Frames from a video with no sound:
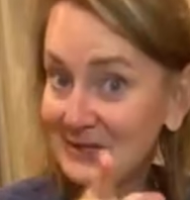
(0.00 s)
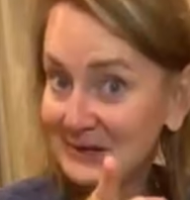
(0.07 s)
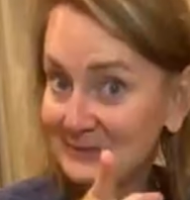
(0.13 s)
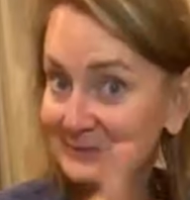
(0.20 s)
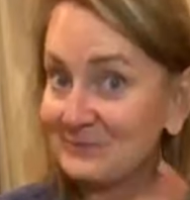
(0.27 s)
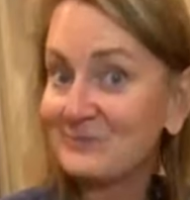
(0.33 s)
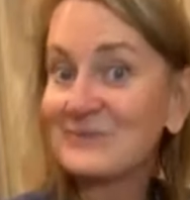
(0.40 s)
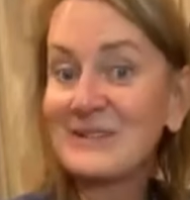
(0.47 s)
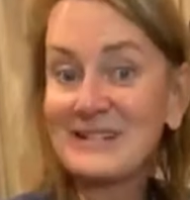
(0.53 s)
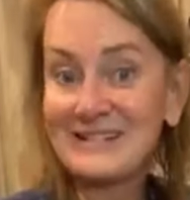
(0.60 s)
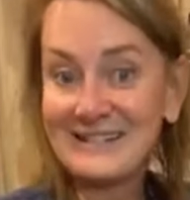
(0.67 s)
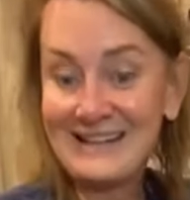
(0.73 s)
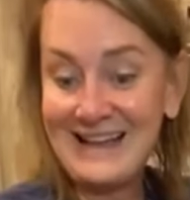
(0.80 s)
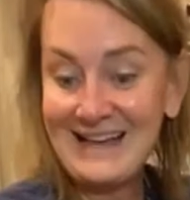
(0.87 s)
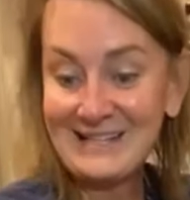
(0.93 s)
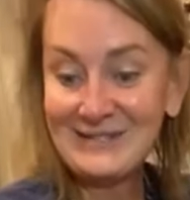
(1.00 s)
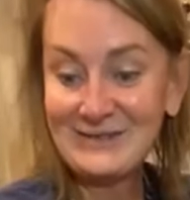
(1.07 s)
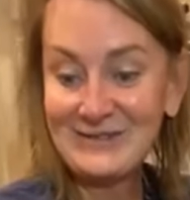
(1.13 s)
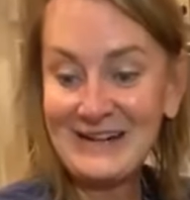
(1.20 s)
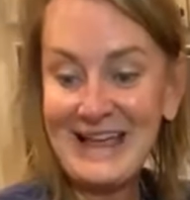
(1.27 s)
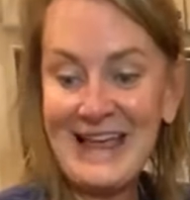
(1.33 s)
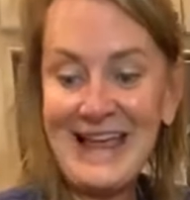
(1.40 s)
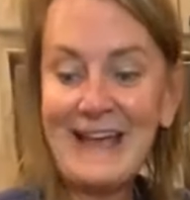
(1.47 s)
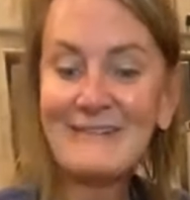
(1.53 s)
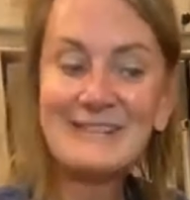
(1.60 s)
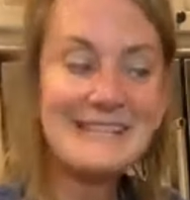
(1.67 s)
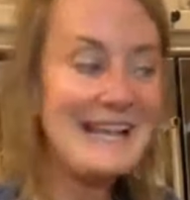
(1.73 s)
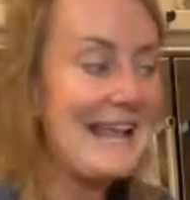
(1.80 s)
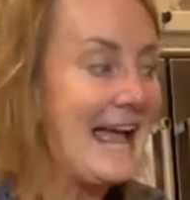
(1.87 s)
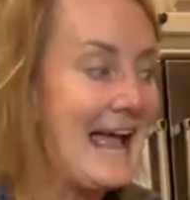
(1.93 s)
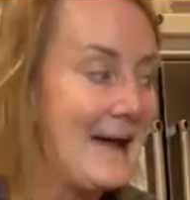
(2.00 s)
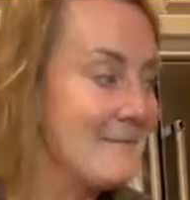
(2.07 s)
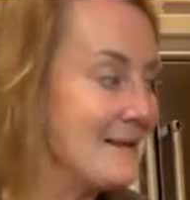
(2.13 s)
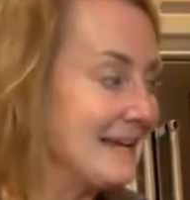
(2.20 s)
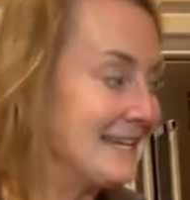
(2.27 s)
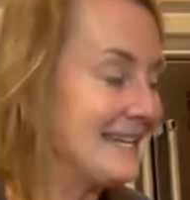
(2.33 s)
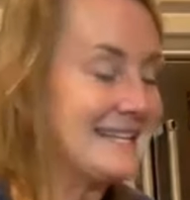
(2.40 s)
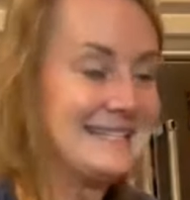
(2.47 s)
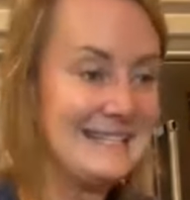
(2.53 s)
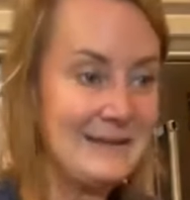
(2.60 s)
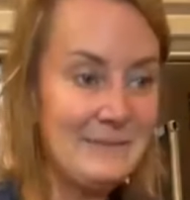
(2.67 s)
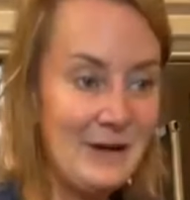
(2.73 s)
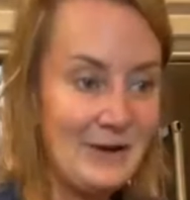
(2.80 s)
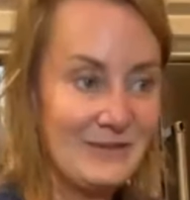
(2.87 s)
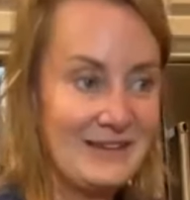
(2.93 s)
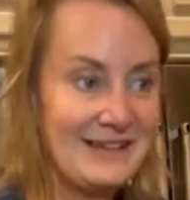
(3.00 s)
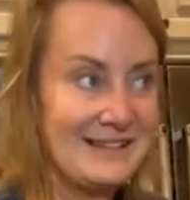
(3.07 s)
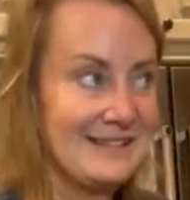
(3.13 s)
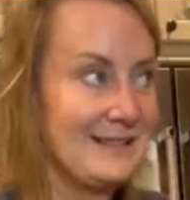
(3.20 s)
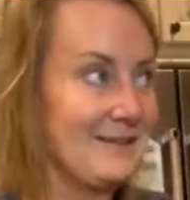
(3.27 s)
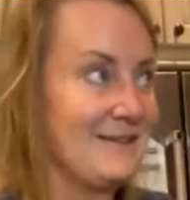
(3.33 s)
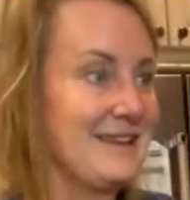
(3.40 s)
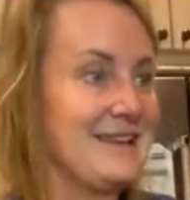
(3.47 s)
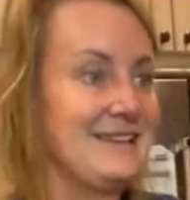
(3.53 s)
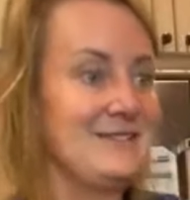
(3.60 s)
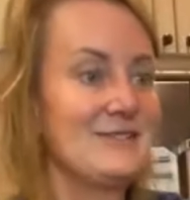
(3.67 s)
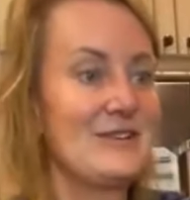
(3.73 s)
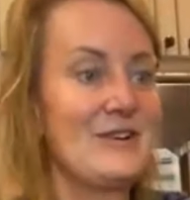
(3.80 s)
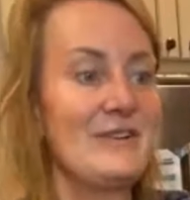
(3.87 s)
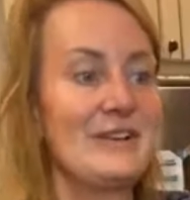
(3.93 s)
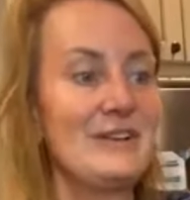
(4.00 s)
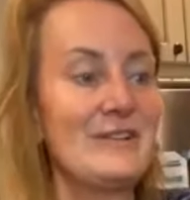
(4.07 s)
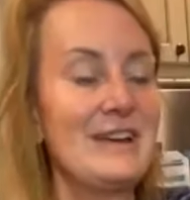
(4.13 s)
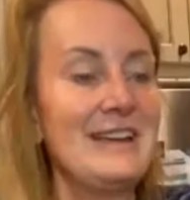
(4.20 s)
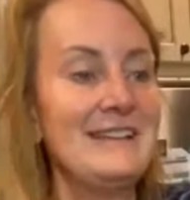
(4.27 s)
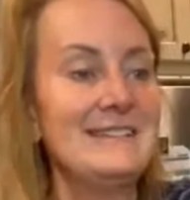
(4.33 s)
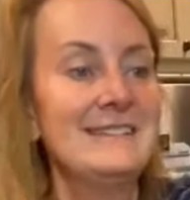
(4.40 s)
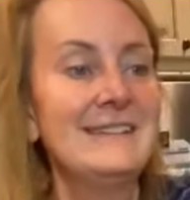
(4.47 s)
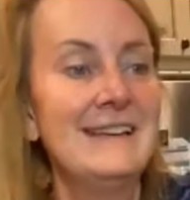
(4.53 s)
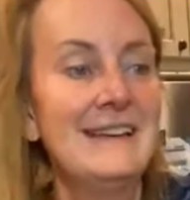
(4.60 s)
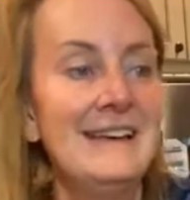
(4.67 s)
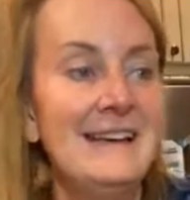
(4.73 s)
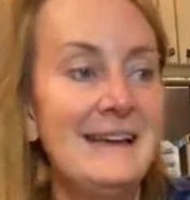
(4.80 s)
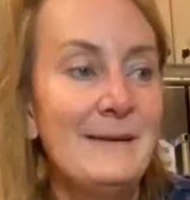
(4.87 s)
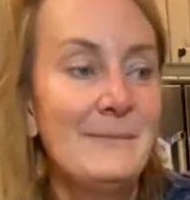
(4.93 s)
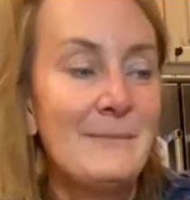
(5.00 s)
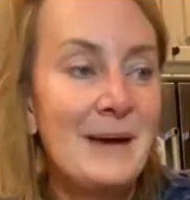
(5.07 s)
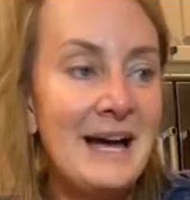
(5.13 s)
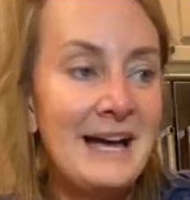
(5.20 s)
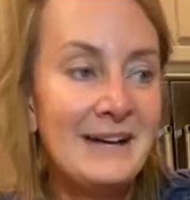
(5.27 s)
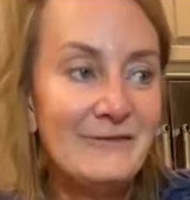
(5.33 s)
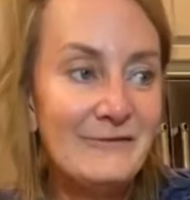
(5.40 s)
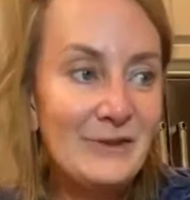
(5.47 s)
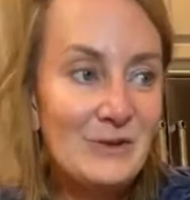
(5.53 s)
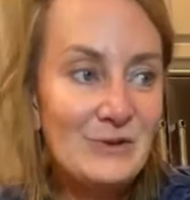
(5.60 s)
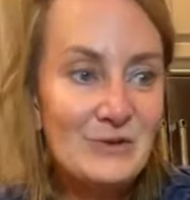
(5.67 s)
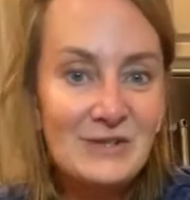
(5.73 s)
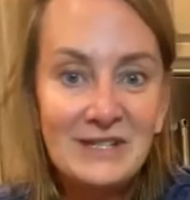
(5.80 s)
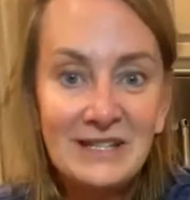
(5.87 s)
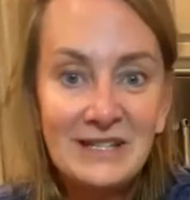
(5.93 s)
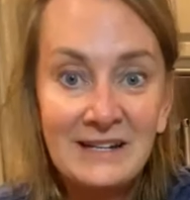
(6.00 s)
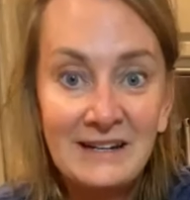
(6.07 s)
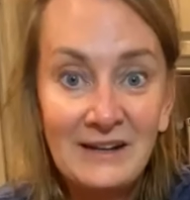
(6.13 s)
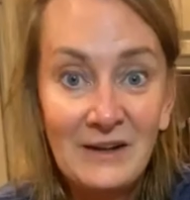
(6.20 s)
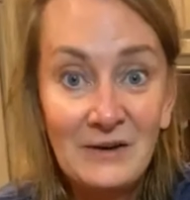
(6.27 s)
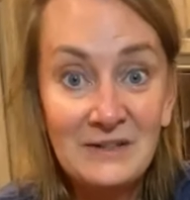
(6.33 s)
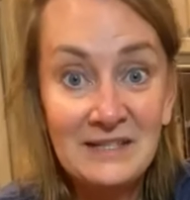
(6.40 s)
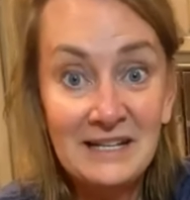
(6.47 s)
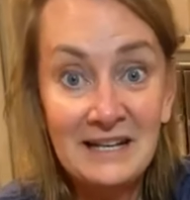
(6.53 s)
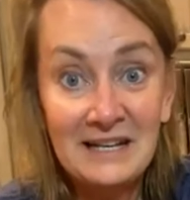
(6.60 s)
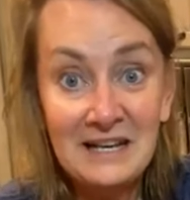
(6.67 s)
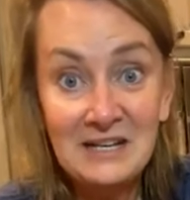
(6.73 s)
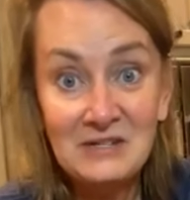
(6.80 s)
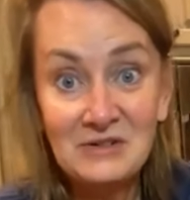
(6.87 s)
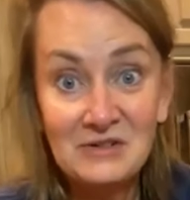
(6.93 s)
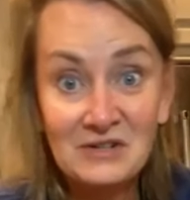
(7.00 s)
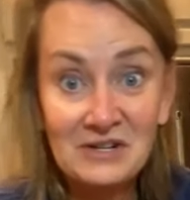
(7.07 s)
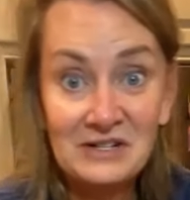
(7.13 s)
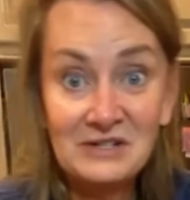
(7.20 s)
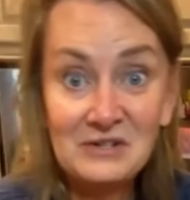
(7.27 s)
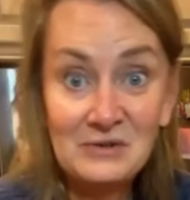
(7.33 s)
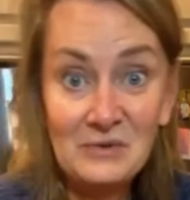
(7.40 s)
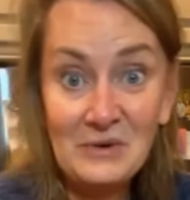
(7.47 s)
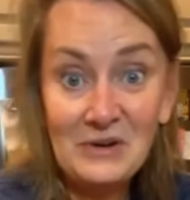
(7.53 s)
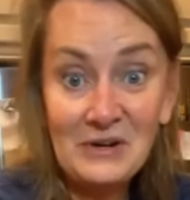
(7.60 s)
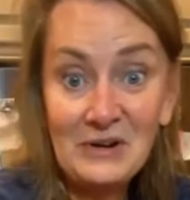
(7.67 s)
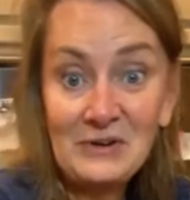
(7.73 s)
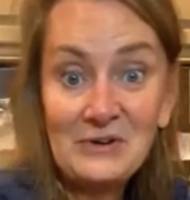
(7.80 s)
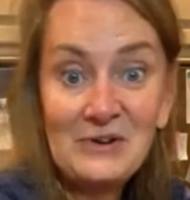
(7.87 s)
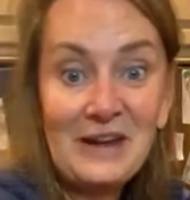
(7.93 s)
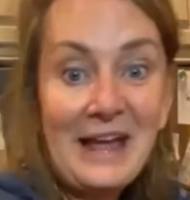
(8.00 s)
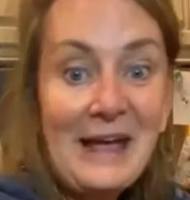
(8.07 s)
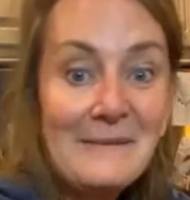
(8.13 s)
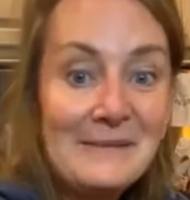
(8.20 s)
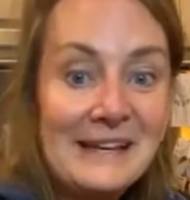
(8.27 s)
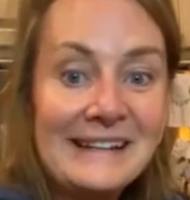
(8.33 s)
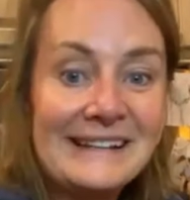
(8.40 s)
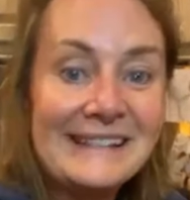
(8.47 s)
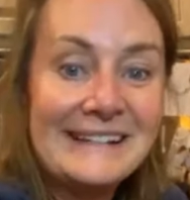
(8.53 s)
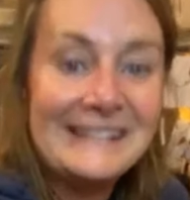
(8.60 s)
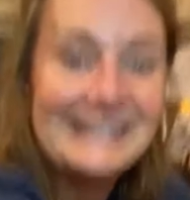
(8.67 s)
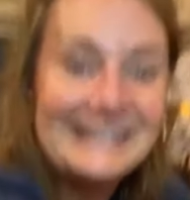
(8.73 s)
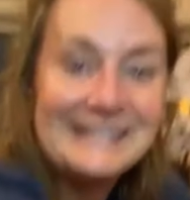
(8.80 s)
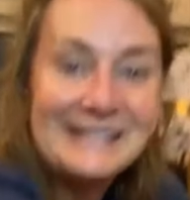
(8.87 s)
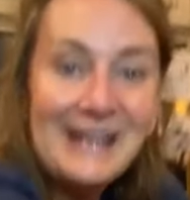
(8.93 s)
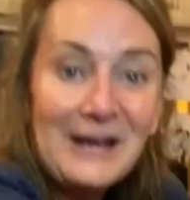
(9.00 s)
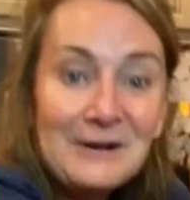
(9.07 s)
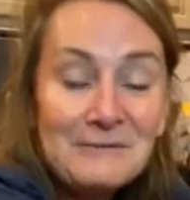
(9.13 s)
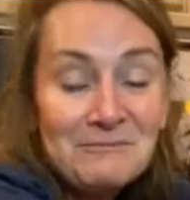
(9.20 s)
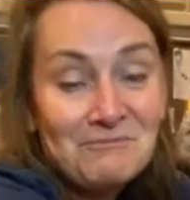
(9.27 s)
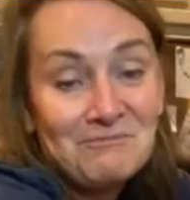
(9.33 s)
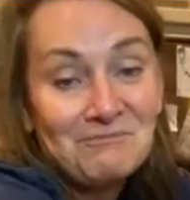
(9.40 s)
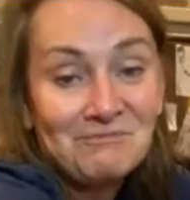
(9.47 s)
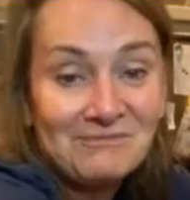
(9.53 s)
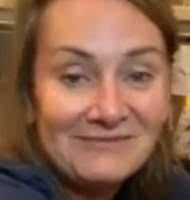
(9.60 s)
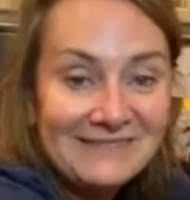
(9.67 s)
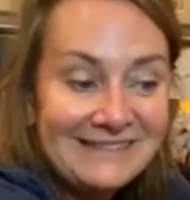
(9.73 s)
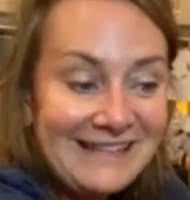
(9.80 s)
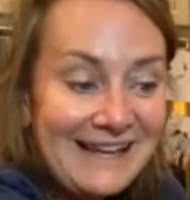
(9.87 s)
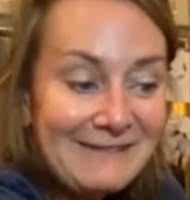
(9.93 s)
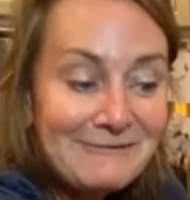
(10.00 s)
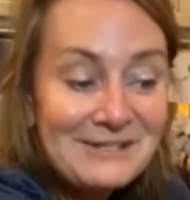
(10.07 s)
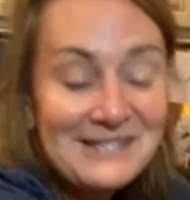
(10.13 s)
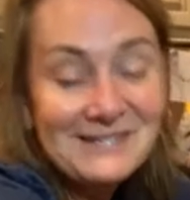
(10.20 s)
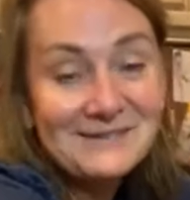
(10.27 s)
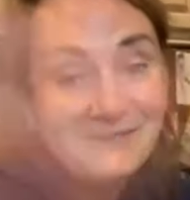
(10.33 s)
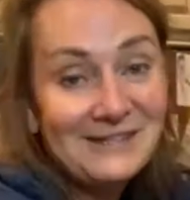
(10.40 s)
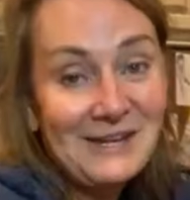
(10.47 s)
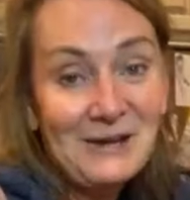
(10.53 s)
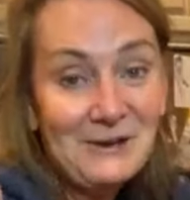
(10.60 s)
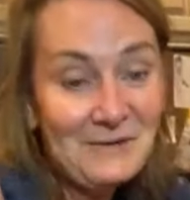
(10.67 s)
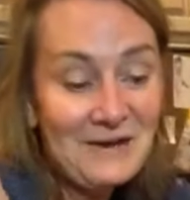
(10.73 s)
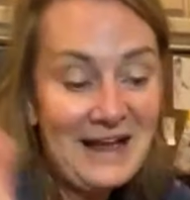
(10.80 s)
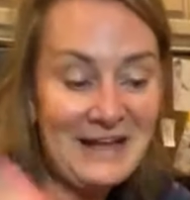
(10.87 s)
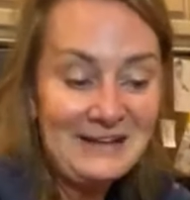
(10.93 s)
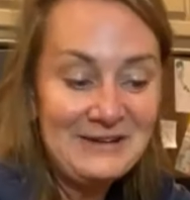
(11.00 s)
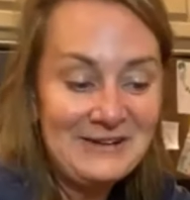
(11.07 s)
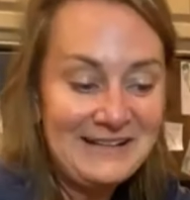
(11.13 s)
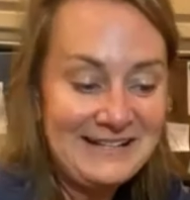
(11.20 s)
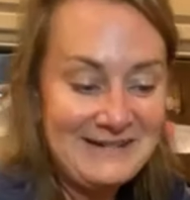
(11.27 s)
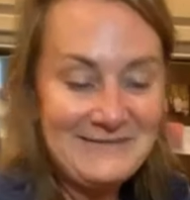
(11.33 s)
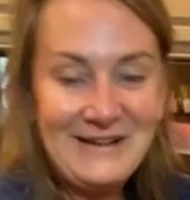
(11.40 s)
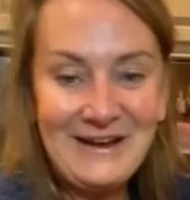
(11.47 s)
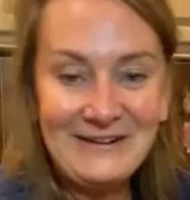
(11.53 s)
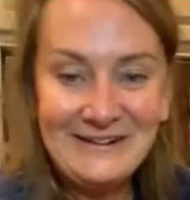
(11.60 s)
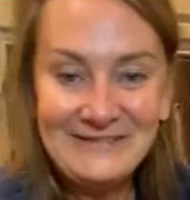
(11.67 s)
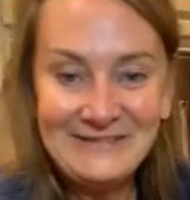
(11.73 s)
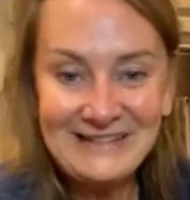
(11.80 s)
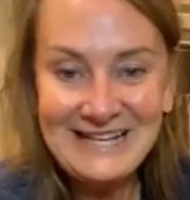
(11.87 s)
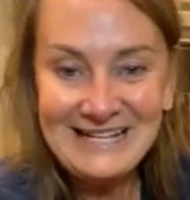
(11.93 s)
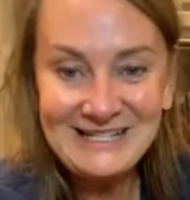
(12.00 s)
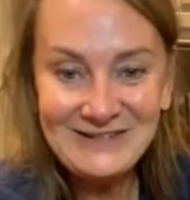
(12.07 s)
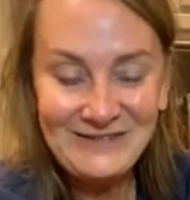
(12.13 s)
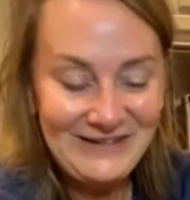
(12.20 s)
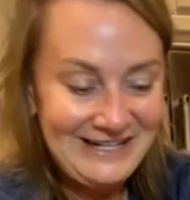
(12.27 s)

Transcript: Yes, Renee. I was like, how am I going to demo this? So the kids are all here eating. My future son-in-law said, I get you're going to squirt it on your cabinet. So that was the only way I need to demo it, but that's funny, right?